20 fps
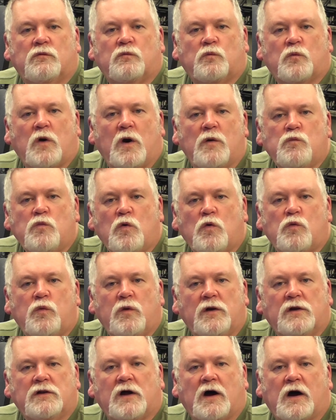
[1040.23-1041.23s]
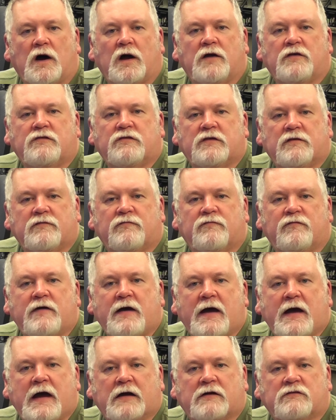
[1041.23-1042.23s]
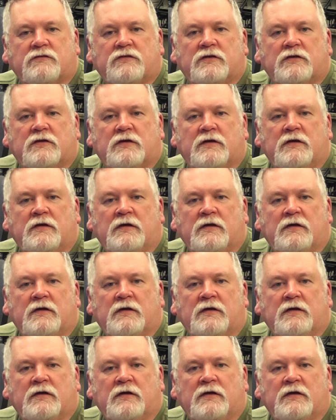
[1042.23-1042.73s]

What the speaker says: One will realize, in fact,